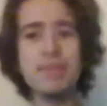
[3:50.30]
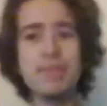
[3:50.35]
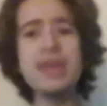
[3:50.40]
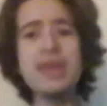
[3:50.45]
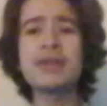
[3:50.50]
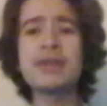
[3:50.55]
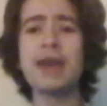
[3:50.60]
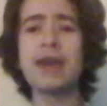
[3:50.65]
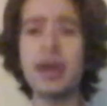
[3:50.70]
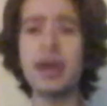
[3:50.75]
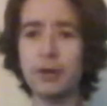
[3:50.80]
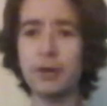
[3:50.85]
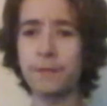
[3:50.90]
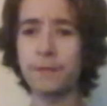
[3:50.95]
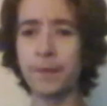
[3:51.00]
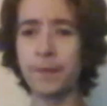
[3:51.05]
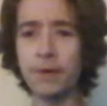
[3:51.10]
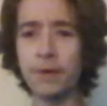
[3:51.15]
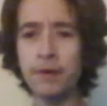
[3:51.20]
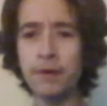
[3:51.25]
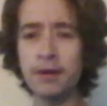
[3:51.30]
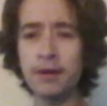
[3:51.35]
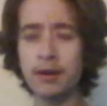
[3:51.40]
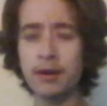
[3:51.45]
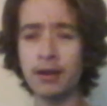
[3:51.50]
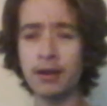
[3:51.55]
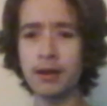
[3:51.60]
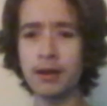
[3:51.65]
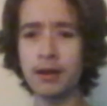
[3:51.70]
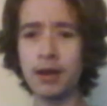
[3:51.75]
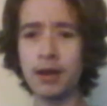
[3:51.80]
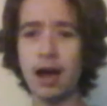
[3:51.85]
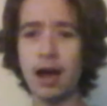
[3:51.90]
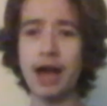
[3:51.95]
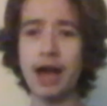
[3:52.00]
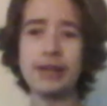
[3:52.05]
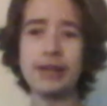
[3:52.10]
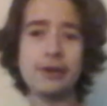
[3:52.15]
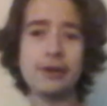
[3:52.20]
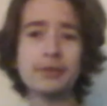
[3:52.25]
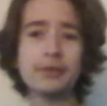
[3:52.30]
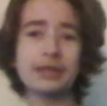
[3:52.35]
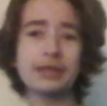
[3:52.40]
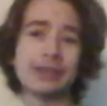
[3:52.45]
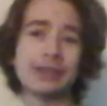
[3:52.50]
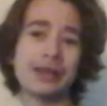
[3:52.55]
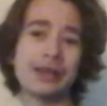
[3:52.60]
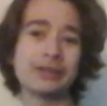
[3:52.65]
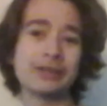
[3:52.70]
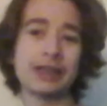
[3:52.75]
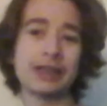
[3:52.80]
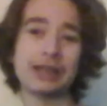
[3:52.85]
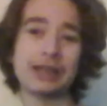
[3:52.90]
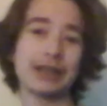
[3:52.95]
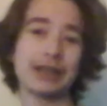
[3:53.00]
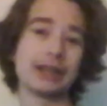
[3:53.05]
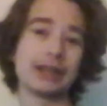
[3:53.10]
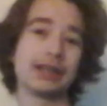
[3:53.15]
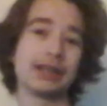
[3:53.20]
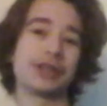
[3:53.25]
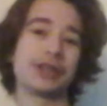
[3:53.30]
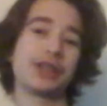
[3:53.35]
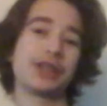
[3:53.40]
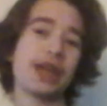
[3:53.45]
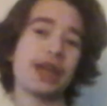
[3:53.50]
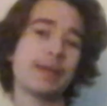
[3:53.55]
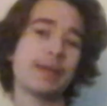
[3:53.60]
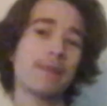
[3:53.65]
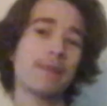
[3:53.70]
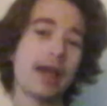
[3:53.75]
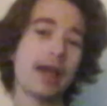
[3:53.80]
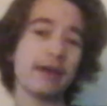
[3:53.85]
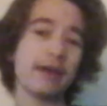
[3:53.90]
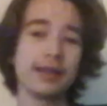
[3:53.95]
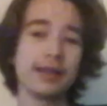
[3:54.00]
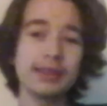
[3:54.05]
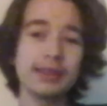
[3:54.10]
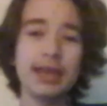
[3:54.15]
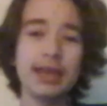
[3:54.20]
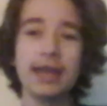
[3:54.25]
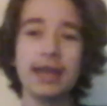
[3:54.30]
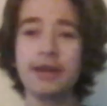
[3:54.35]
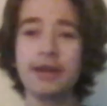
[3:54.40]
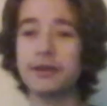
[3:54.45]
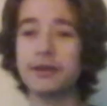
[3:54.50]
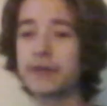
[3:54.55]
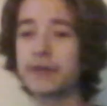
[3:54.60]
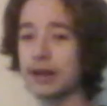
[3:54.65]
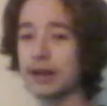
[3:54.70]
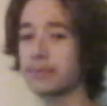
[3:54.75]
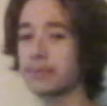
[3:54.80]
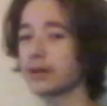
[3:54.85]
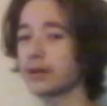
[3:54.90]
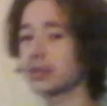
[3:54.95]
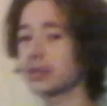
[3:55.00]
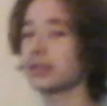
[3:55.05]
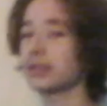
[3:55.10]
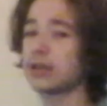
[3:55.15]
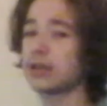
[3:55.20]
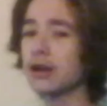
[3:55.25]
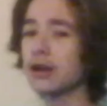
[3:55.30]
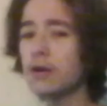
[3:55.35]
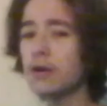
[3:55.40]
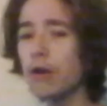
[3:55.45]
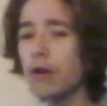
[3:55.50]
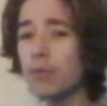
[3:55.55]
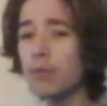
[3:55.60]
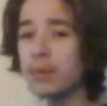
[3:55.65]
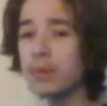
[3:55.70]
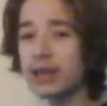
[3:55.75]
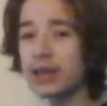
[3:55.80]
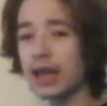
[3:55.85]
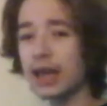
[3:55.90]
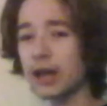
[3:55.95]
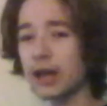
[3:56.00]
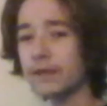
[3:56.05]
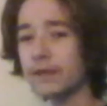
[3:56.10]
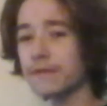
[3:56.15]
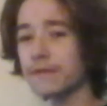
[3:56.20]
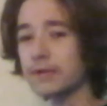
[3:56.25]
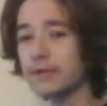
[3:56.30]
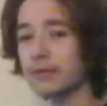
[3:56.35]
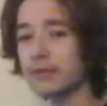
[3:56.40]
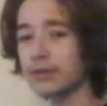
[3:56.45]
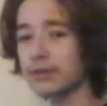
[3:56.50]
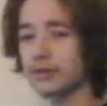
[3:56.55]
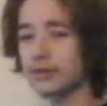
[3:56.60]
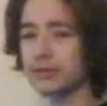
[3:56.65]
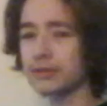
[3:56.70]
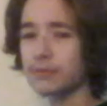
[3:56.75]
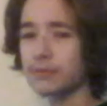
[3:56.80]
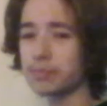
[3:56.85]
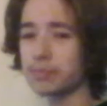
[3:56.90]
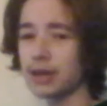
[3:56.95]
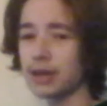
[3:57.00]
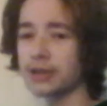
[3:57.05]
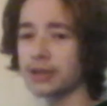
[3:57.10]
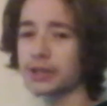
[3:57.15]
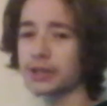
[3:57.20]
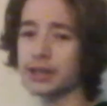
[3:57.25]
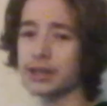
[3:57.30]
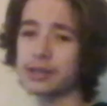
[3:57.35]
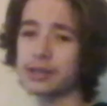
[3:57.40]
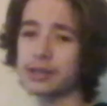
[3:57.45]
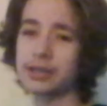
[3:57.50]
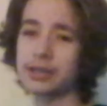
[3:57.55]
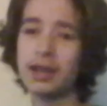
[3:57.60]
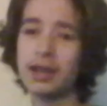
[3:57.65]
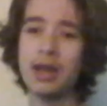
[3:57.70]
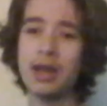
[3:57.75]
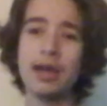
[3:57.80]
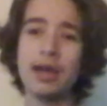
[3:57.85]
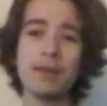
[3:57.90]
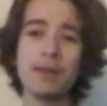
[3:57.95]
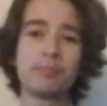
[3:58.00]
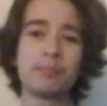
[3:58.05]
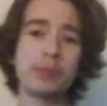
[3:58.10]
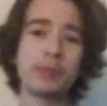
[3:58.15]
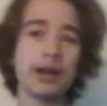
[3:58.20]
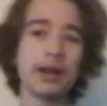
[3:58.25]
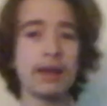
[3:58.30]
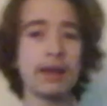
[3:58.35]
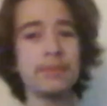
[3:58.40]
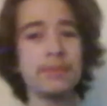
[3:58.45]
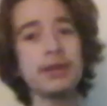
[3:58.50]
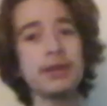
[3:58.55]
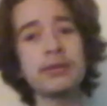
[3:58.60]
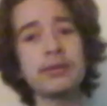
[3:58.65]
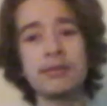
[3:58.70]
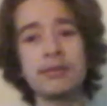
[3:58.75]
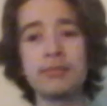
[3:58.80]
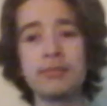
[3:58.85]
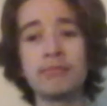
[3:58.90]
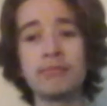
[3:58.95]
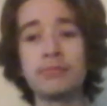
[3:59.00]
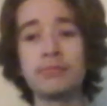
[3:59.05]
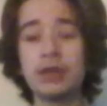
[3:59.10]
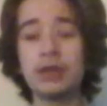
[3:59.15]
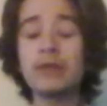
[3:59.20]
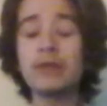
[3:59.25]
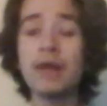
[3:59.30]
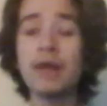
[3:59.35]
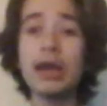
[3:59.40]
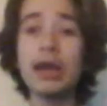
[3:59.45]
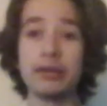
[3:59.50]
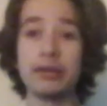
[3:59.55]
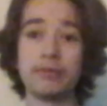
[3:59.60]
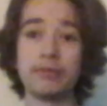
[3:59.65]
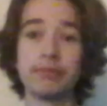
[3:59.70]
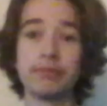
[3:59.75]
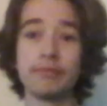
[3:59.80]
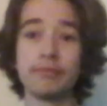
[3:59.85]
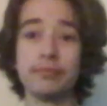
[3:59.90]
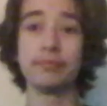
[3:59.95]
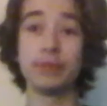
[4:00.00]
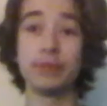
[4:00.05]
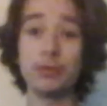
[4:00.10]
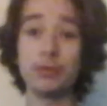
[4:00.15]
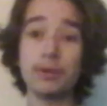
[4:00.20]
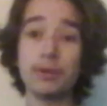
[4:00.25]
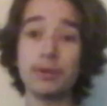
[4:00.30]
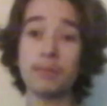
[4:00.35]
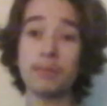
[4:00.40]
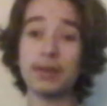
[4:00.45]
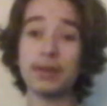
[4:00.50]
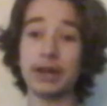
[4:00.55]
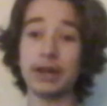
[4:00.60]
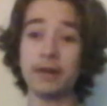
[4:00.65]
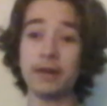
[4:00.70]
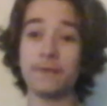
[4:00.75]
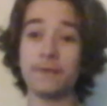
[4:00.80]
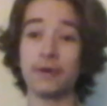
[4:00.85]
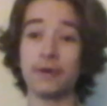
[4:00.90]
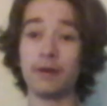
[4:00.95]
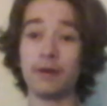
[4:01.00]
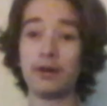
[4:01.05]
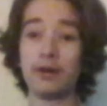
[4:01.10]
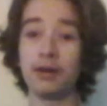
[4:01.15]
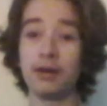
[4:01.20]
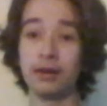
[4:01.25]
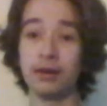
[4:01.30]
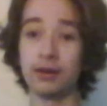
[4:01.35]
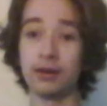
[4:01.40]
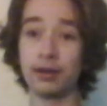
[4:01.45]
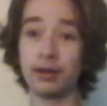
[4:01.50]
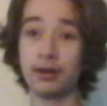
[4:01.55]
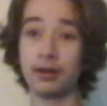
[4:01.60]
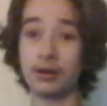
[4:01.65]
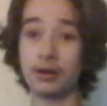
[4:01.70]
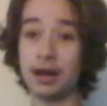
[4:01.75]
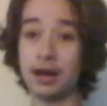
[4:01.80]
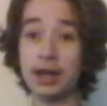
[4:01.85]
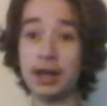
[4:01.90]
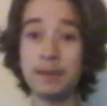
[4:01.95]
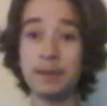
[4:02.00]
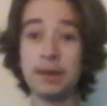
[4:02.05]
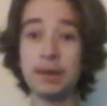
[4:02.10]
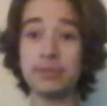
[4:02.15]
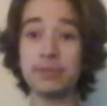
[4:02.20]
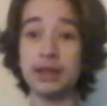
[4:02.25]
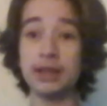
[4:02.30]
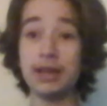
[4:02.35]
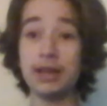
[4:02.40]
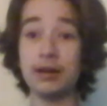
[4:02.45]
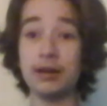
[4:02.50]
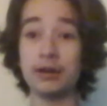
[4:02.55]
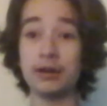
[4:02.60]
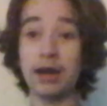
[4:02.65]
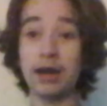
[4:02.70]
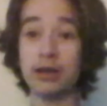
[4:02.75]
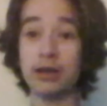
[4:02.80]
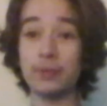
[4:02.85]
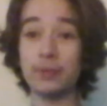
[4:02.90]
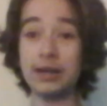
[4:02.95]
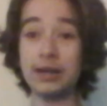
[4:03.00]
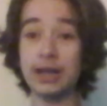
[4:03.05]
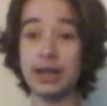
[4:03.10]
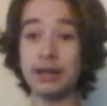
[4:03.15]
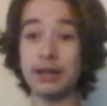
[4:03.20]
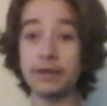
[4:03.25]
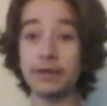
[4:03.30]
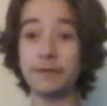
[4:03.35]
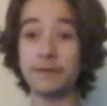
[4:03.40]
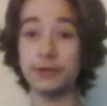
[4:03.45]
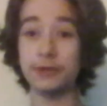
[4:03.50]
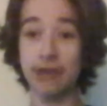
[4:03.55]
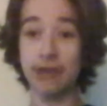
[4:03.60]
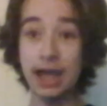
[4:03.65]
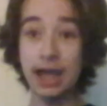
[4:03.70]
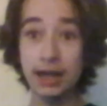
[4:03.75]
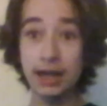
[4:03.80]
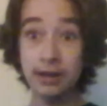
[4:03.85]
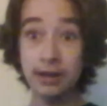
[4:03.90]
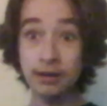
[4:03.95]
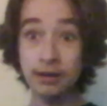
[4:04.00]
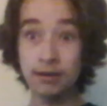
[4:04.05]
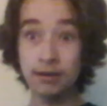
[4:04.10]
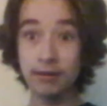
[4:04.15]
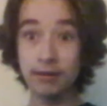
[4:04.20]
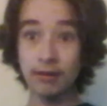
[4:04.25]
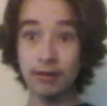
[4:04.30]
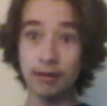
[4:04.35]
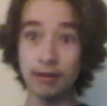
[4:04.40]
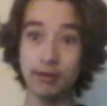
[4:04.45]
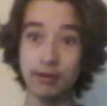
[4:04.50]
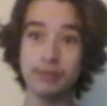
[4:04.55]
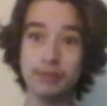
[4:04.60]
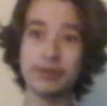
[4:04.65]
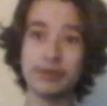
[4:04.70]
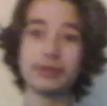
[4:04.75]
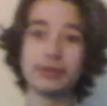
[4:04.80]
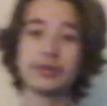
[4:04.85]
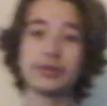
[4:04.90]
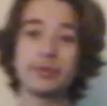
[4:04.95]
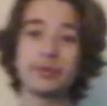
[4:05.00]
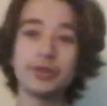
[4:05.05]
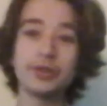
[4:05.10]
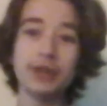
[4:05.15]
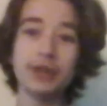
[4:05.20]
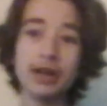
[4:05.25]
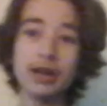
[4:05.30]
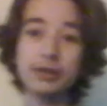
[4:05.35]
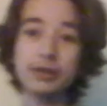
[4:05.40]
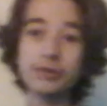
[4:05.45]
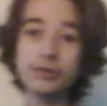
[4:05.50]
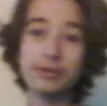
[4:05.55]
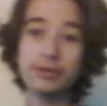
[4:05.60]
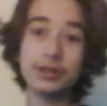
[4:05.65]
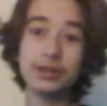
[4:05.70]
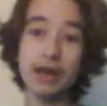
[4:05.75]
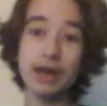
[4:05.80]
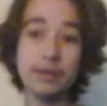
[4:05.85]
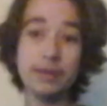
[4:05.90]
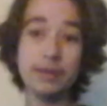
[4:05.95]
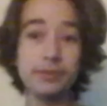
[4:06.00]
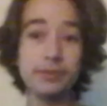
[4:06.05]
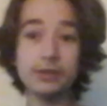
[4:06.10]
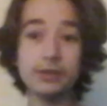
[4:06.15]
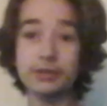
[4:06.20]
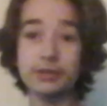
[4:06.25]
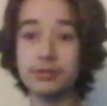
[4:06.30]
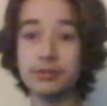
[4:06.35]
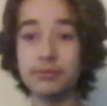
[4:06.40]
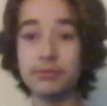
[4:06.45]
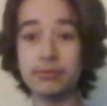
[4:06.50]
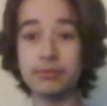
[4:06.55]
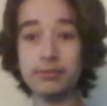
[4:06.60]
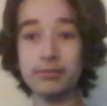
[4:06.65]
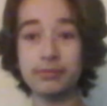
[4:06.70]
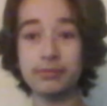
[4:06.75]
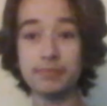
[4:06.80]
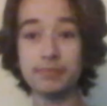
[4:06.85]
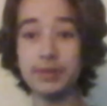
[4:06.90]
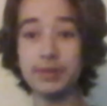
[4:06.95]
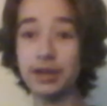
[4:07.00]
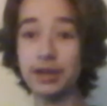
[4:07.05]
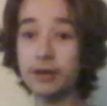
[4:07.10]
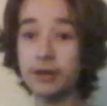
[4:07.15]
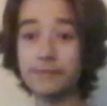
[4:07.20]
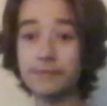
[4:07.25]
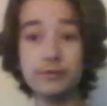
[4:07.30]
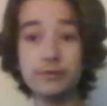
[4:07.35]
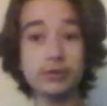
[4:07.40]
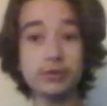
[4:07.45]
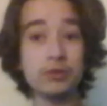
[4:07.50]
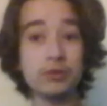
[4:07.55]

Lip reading: Be careful. I know this sounds like the cliche parent thing or grandparent thing, like, oh, be careful, you're so precious. But, I mean, they're right. You want to be careful. You're not going to be able to eat all your Halloween candy if you're dead. So what you got to do is you got to just be careful.